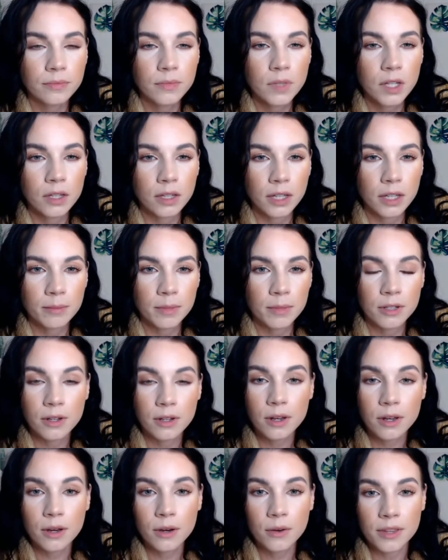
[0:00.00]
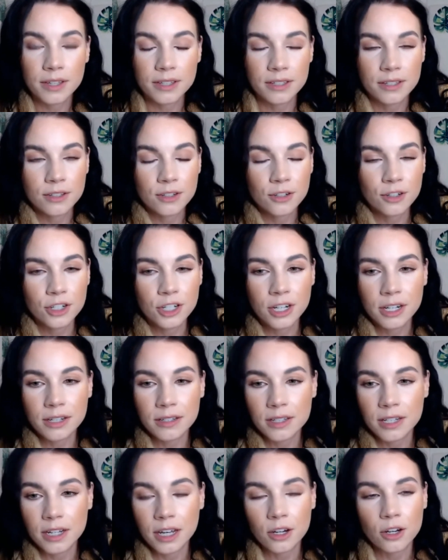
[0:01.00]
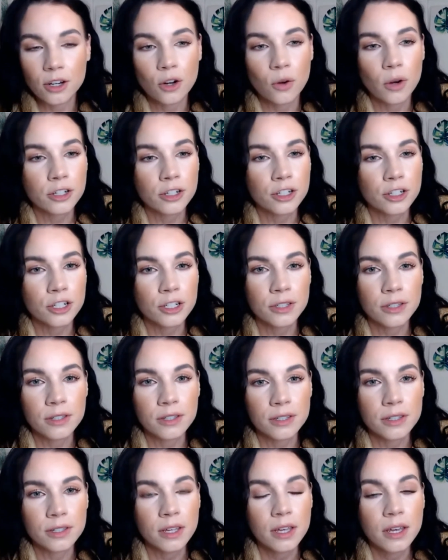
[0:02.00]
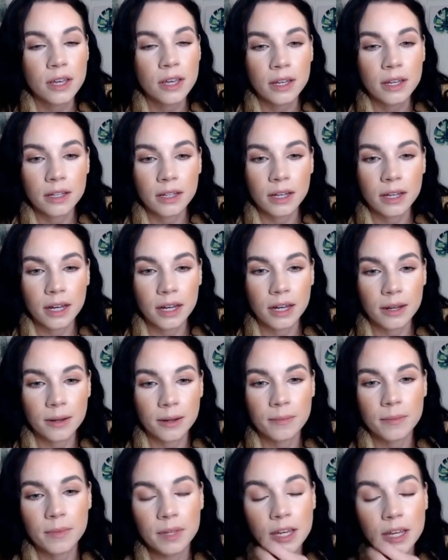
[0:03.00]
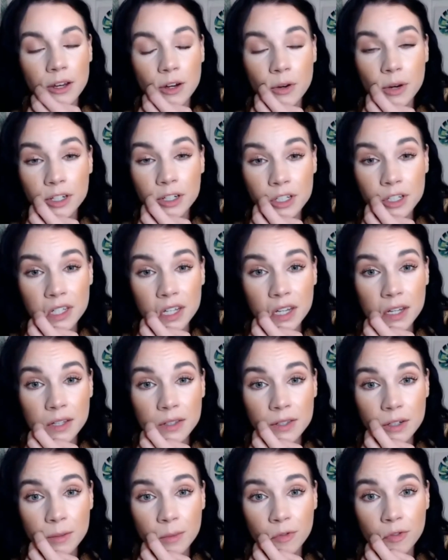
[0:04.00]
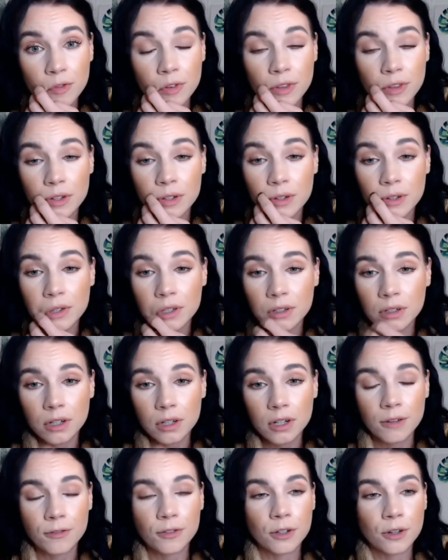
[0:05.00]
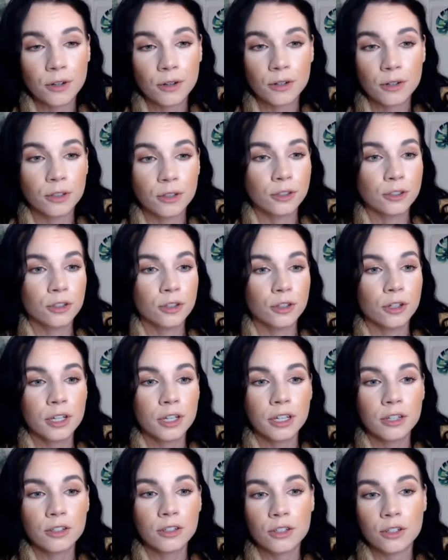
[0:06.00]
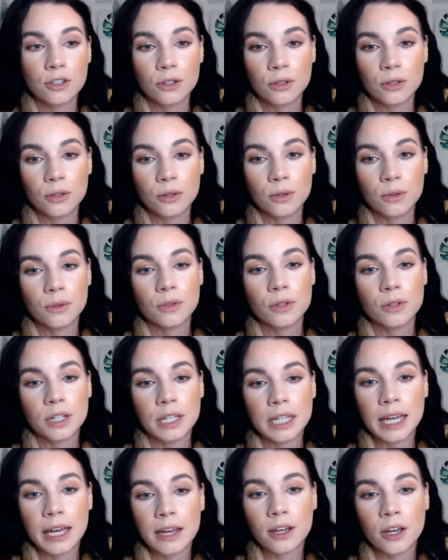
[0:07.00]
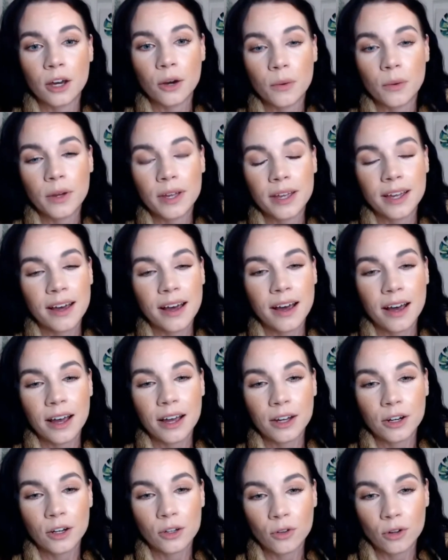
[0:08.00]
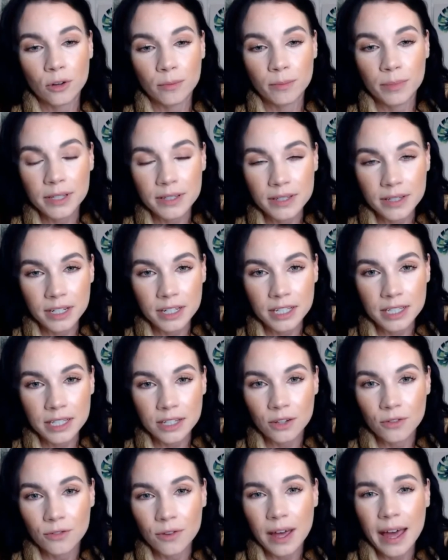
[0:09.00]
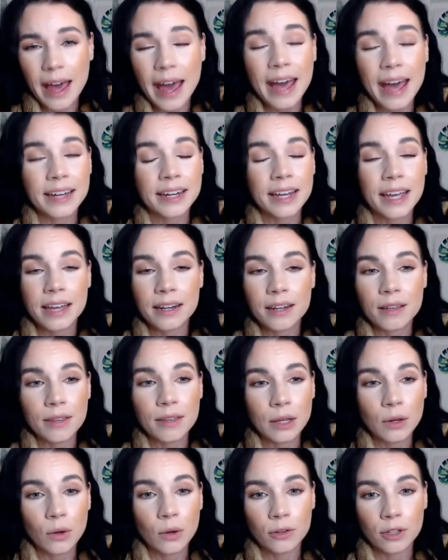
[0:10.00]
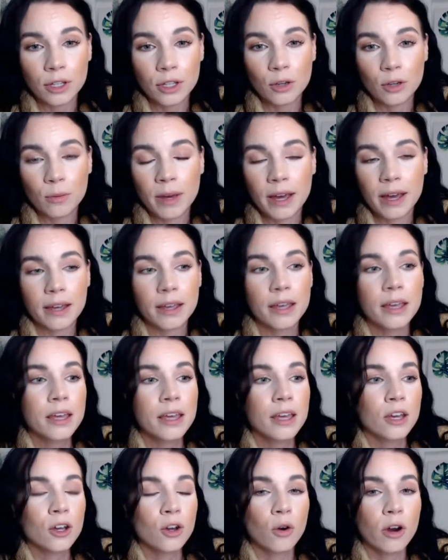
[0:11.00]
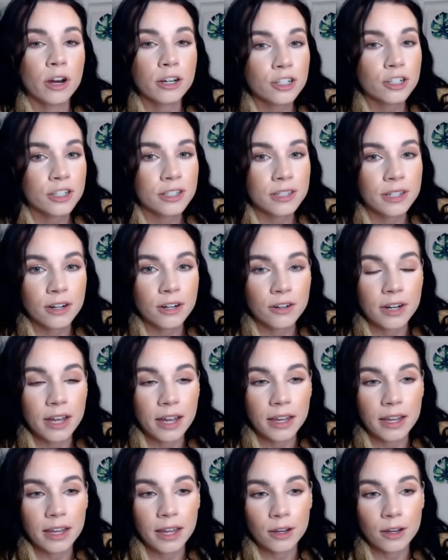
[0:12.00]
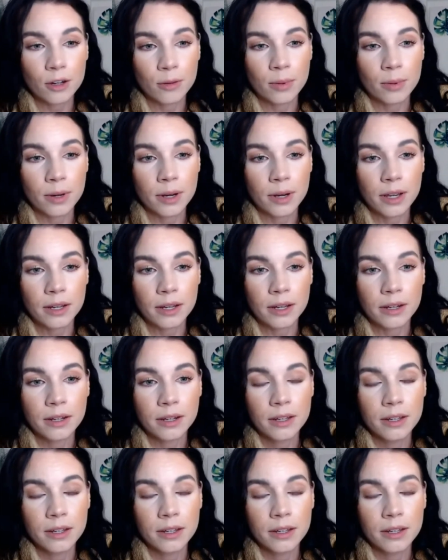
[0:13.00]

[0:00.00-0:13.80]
Let me know. This is your chance to get your questions answered before the new year. If you're looking to get going on your business and you've had anything holding you back, questions that are nagging at your brain,